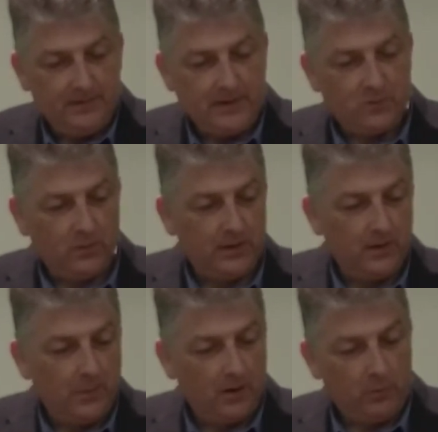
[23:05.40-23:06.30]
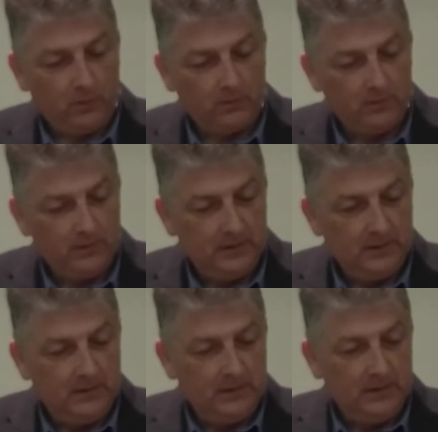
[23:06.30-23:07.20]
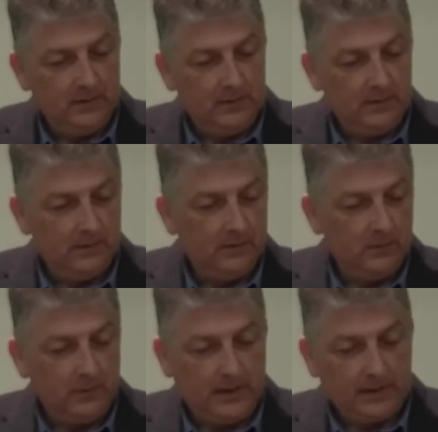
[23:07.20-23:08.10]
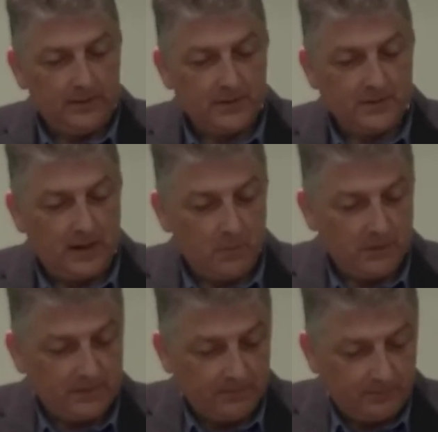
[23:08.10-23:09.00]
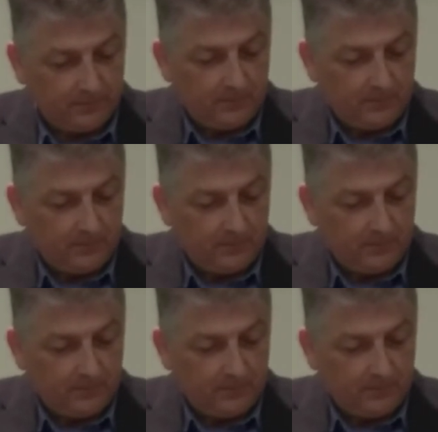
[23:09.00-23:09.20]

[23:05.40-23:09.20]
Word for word: Later on in the Bible, we get this statement